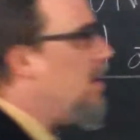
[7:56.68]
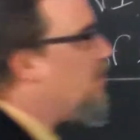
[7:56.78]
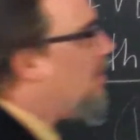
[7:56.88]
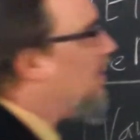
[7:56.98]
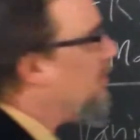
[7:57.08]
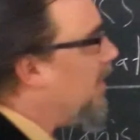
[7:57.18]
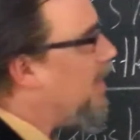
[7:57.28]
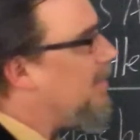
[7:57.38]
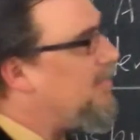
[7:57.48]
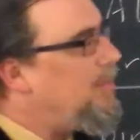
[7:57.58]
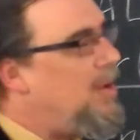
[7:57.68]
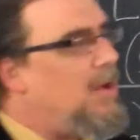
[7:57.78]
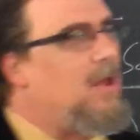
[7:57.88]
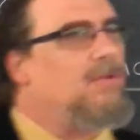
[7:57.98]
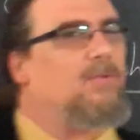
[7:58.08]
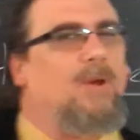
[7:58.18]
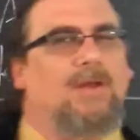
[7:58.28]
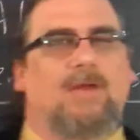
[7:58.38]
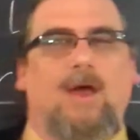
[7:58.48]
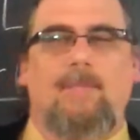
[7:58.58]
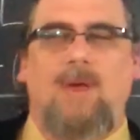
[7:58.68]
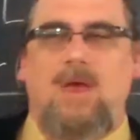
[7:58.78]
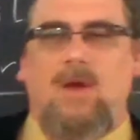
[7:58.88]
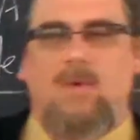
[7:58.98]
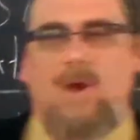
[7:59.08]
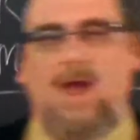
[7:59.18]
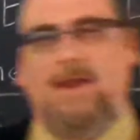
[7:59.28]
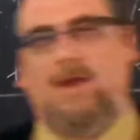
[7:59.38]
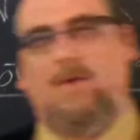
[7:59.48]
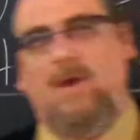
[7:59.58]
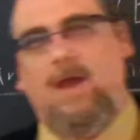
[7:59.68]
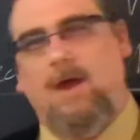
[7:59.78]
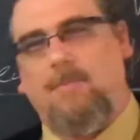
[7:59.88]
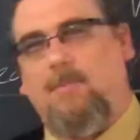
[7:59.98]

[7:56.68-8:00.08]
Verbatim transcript: interesting experience one time riding a Greyhound